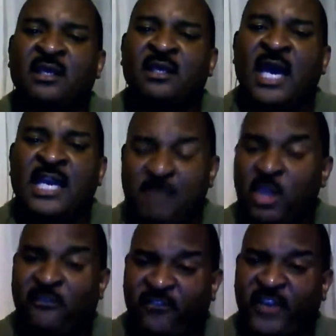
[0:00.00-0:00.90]
And I mean,
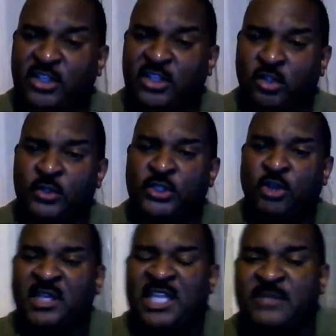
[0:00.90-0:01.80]
you're free to do so,
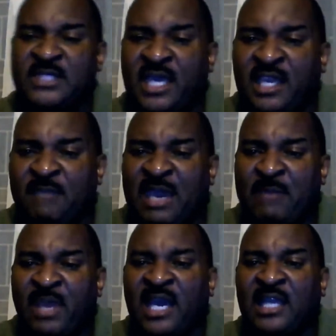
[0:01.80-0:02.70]
but I'm saying it
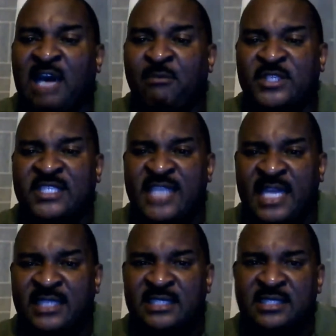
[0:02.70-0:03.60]
might make a lot more
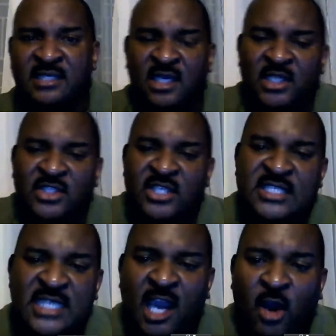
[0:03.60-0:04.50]
sense to
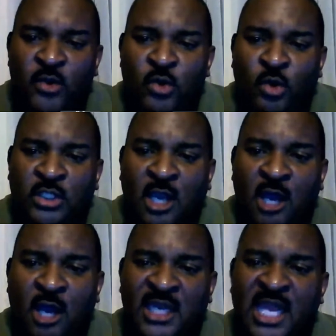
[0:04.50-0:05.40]
see how you could
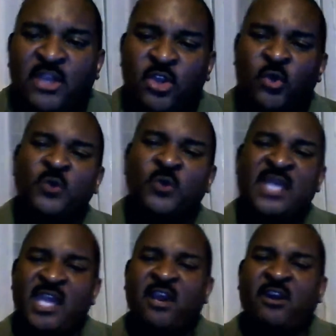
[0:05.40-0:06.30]
come in and use
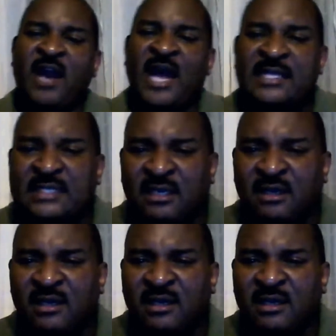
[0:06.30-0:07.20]
here as
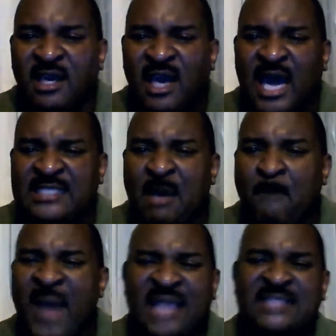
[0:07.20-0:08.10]
a
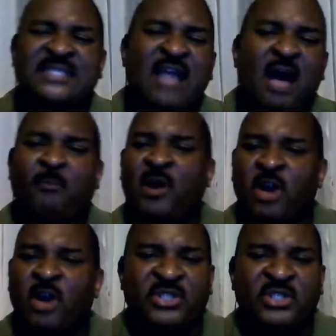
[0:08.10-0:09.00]
backstop or
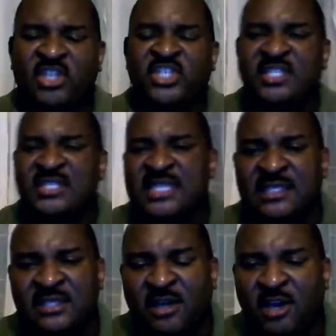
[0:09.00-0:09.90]
a production
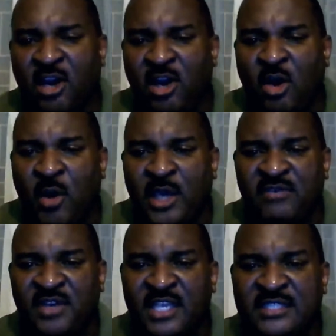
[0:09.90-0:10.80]
center or
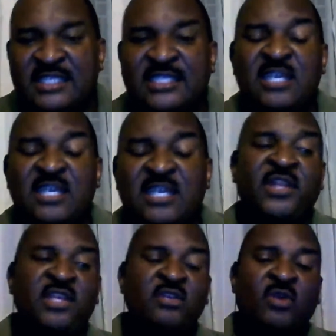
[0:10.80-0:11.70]
whatever it is, to see
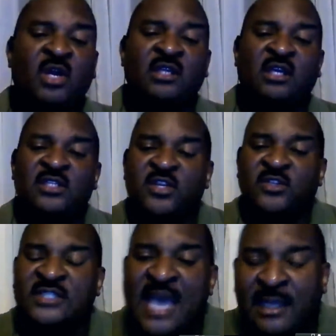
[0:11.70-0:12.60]
whether you can continue to
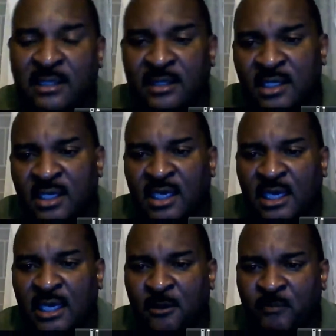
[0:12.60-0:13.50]
tackle
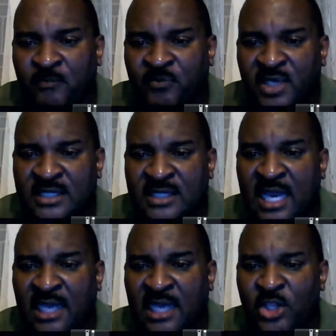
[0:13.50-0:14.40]

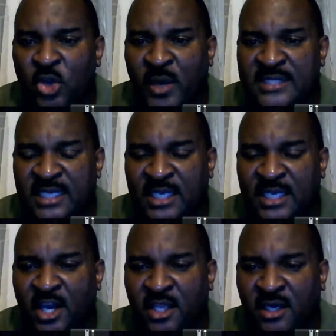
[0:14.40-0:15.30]
the US and
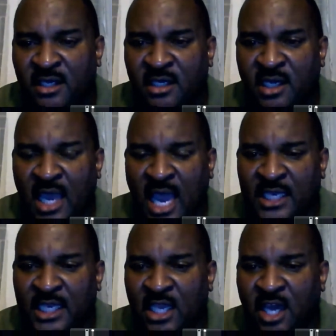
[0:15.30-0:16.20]
the
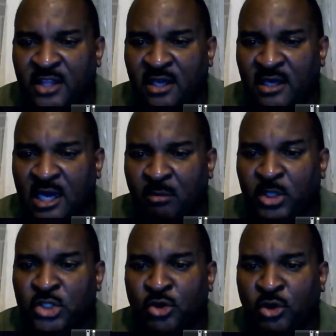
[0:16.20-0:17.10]
other
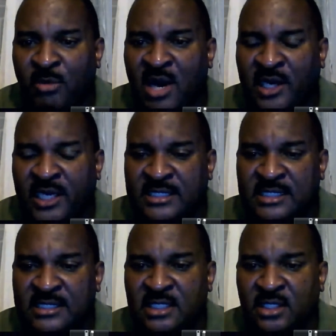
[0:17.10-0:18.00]
mature markets,
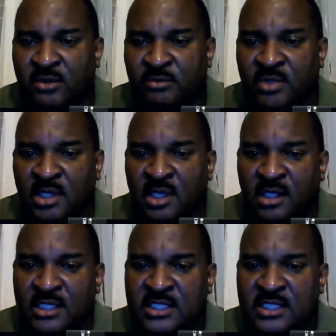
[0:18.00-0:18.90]

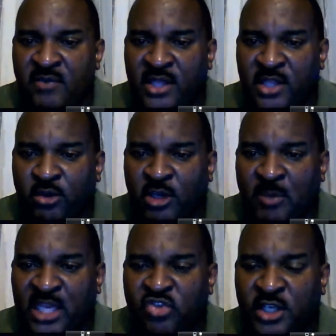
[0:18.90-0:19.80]
to see whether you can
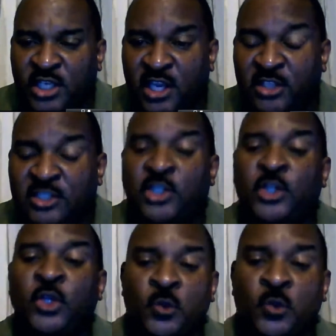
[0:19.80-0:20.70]
penetrate there
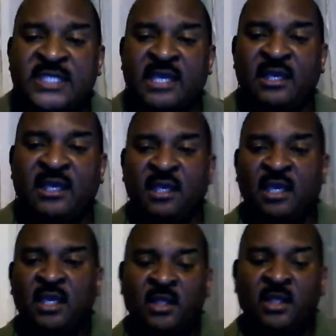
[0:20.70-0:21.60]
using
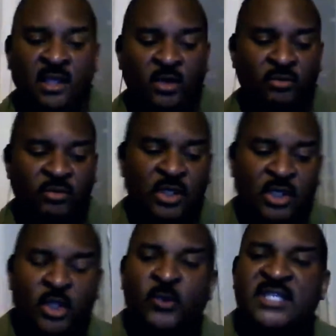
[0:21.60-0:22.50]

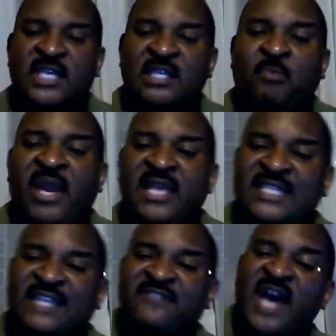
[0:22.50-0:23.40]
the price
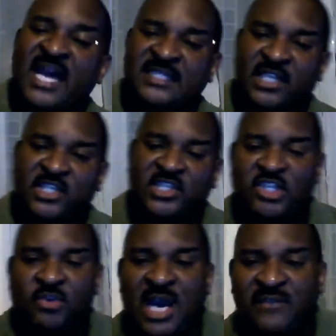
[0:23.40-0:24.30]
advantage
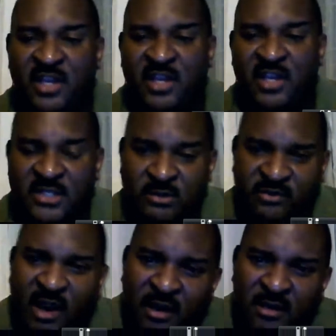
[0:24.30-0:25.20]
that you have here so far.